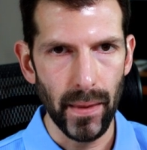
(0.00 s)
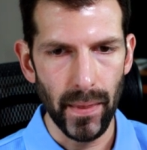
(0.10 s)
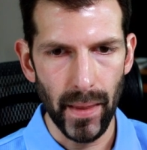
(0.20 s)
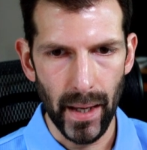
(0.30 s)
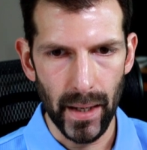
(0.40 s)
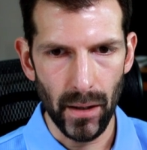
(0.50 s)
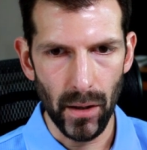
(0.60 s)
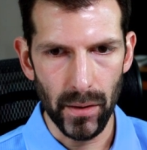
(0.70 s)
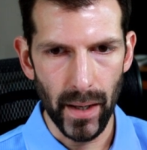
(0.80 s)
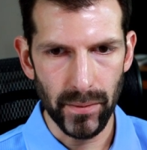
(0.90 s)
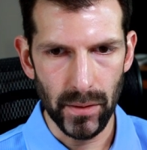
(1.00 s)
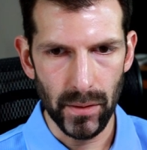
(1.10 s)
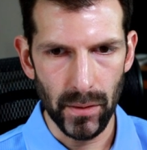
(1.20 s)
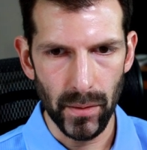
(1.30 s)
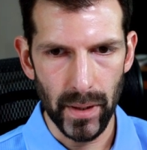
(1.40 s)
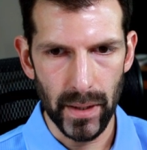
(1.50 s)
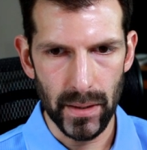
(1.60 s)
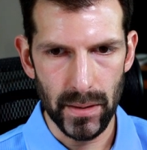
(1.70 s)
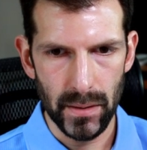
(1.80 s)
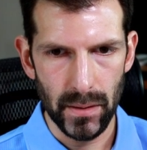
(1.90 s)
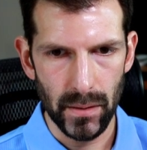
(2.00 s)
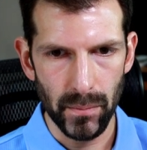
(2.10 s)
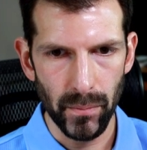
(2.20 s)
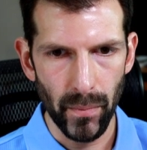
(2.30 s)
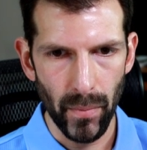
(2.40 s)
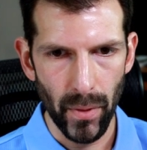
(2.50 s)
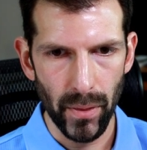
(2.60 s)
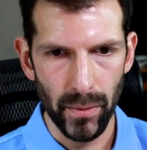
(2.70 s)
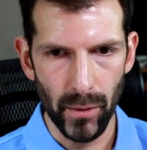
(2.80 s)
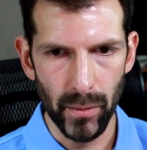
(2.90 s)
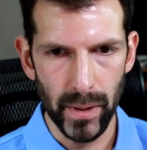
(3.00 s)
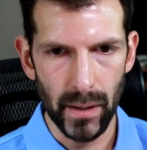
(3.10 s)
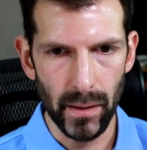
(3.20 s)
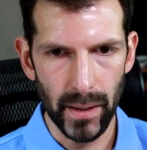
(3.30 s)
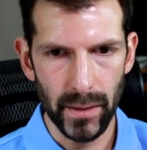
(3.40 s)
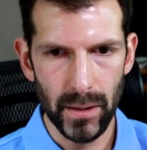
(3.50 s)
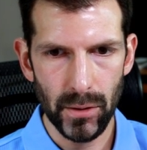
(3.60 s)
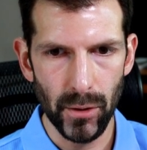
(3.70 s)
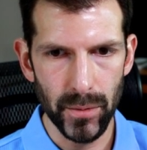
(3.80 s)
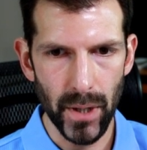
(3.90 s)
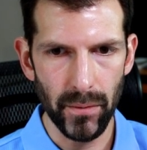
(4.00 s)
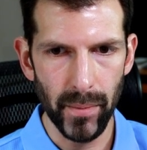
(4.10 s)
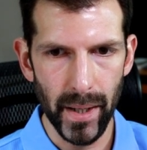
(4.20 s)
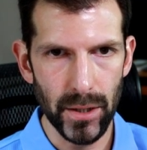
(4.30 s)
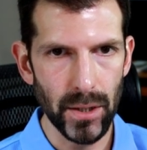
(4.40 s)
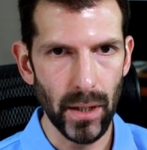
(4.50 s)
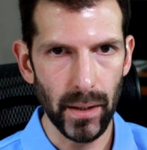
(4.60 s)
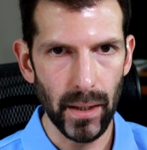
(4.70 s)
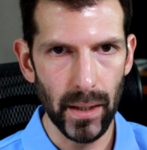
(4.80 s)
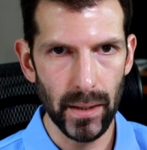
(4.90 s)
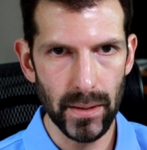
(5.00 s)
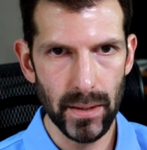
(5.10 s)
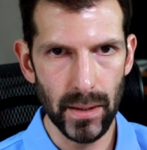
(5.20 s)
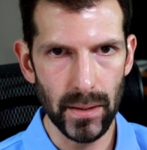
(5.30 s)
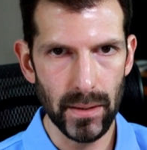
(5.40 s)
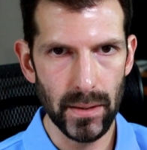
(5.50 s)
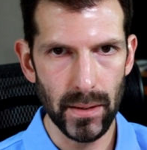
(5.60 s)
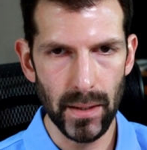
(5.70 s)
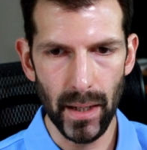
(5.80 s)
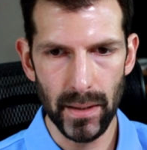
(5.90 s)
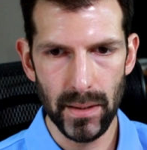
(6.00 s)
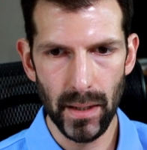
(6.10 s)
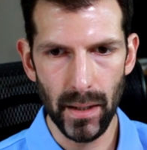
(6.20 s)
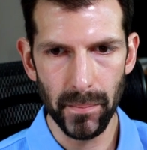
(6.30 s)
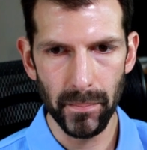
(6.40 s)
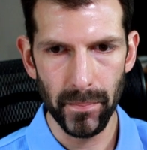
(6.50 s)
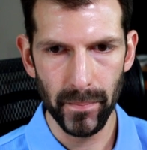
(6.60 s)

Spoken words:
that all you have to do is throw in here like this, Chrome Driver Manage.getInstance.setup,